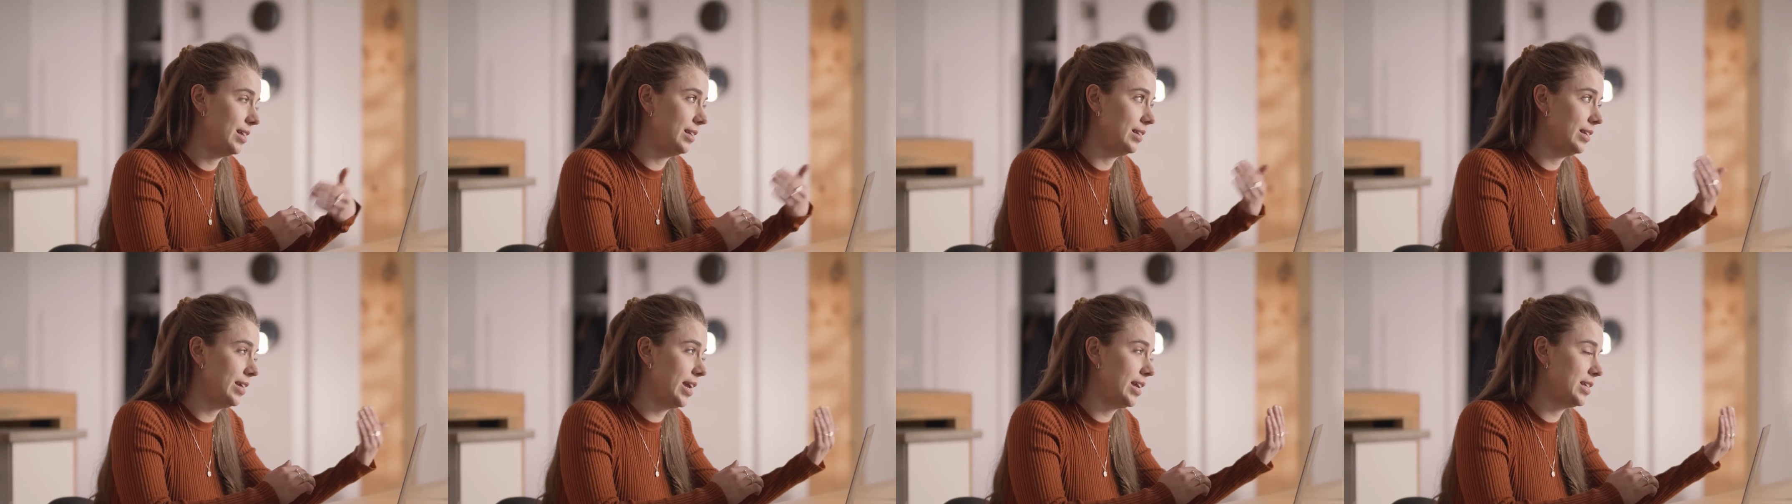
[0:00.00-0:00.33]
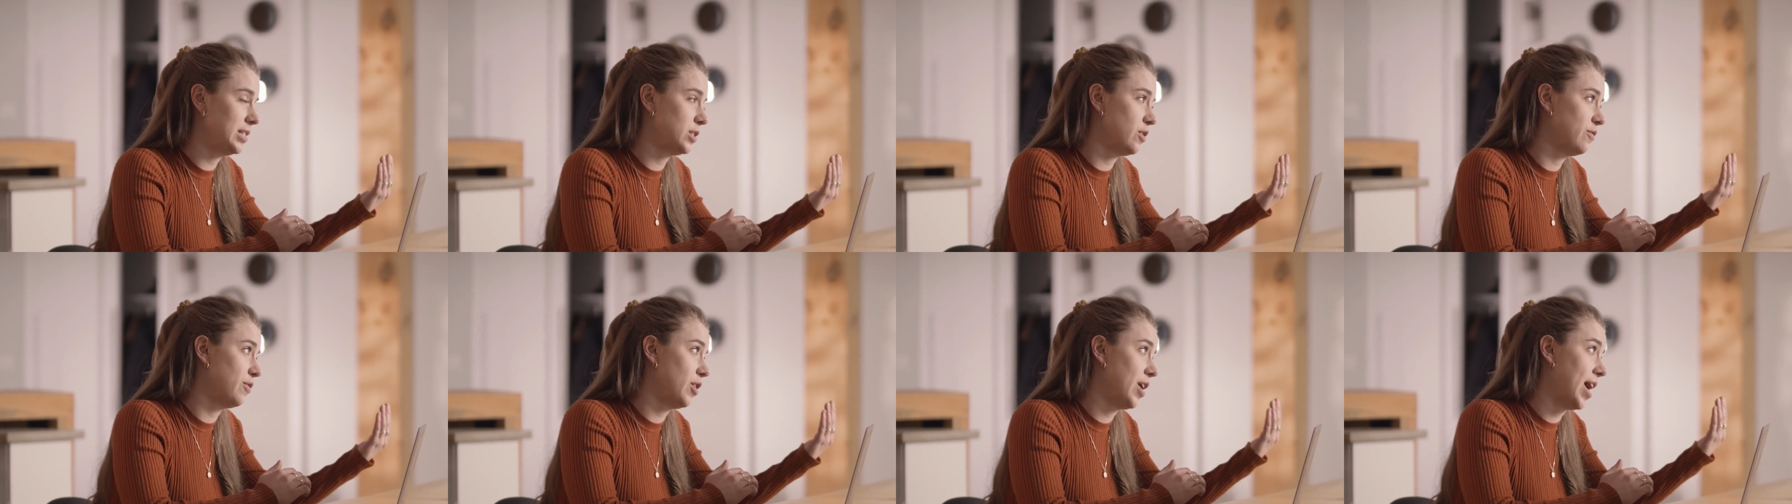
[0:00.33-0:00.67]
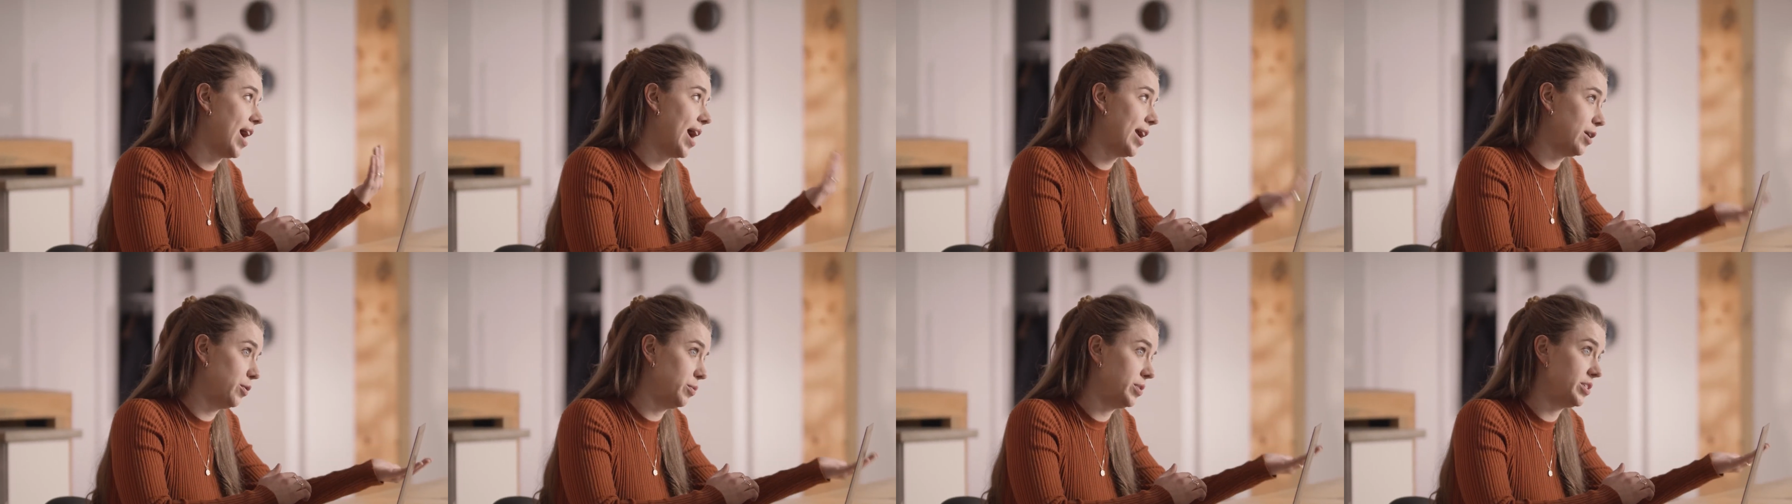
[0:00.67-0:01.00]
in case of a
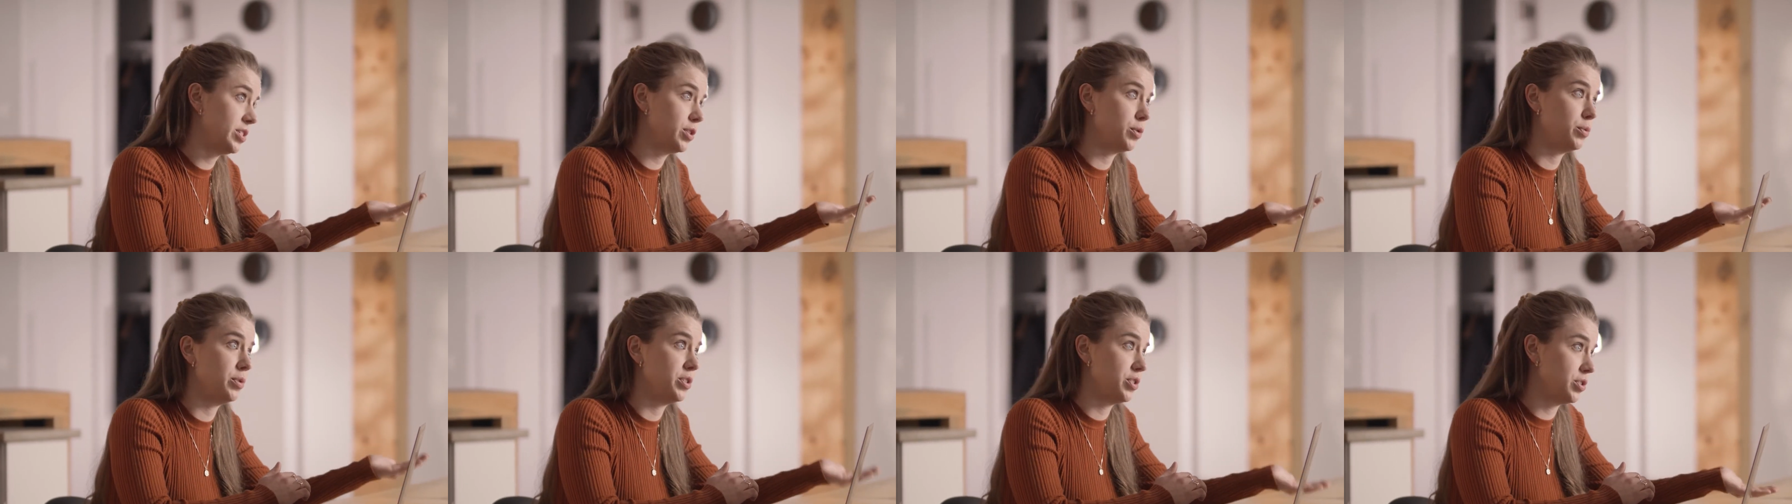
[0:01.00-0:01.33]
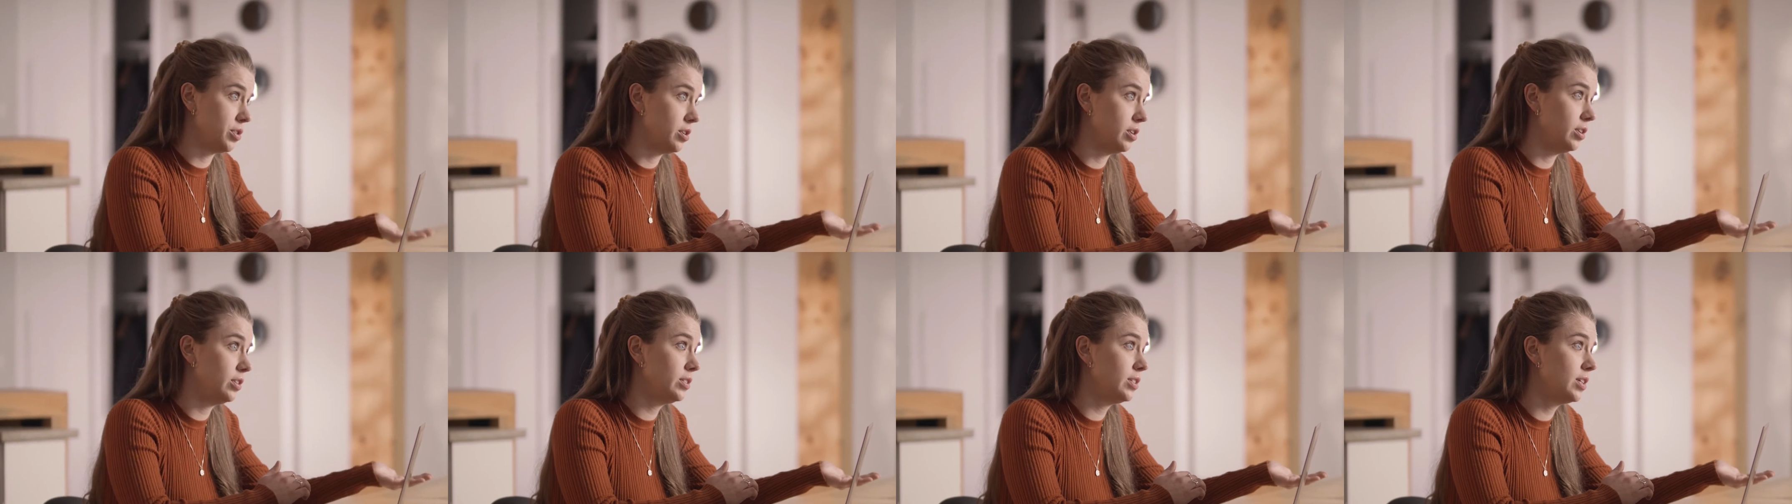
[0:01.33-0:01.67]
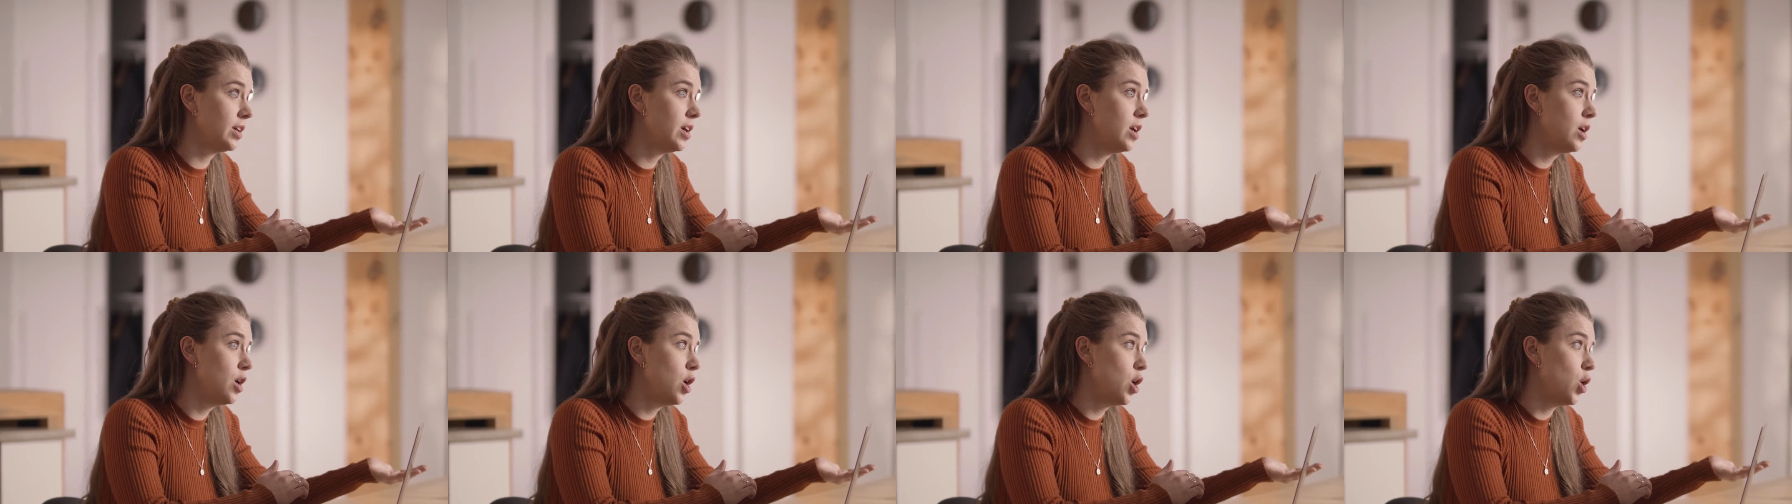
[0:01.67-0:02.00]
high risk result,
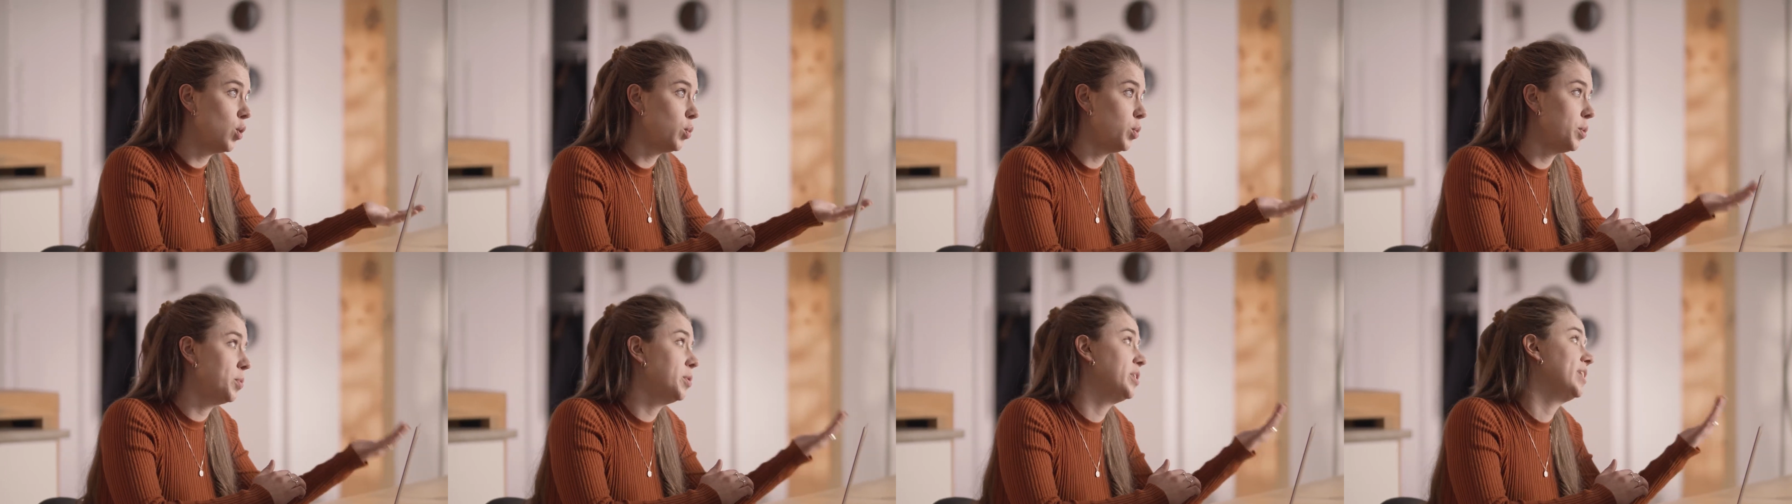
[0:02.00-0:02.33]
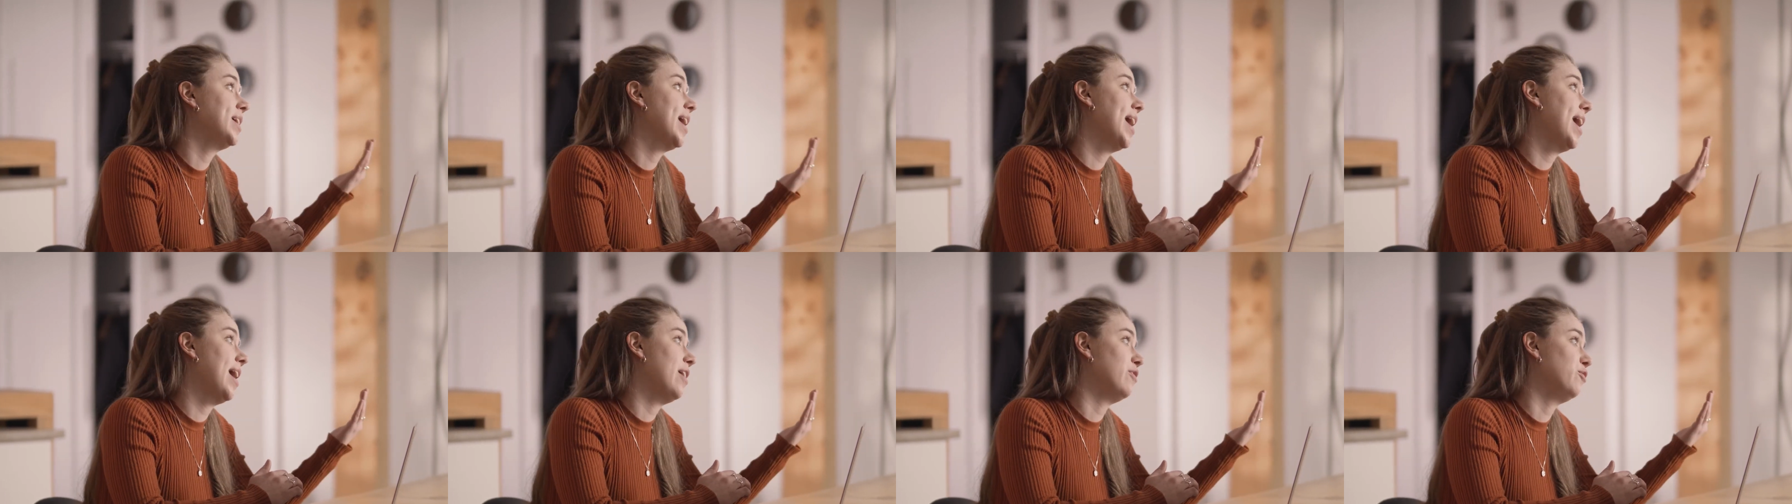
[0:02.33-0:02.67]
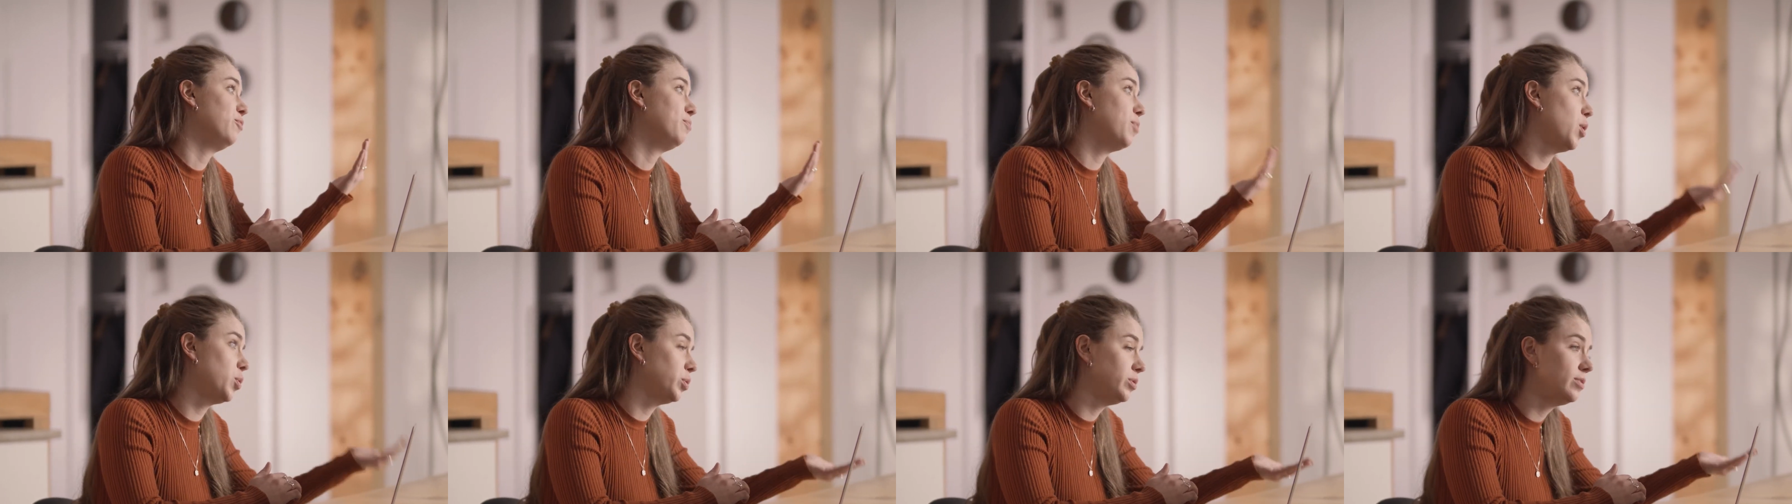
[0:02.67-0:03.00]
we would
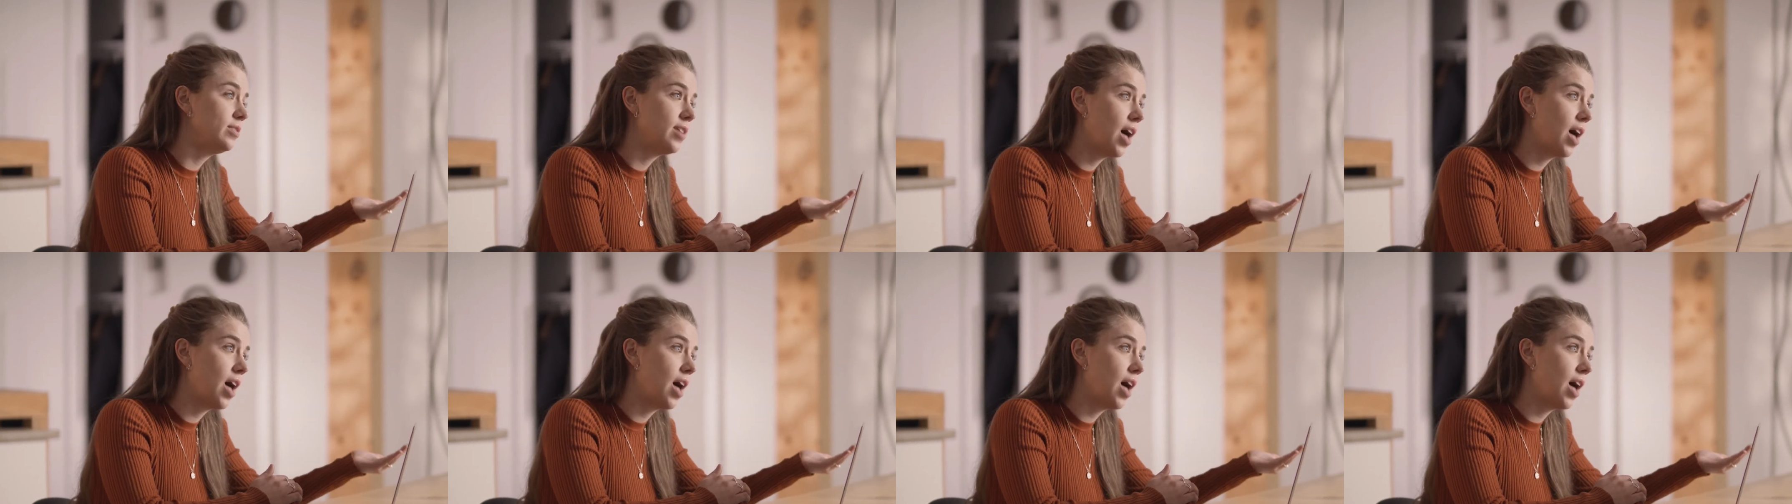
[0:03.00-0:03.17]
have both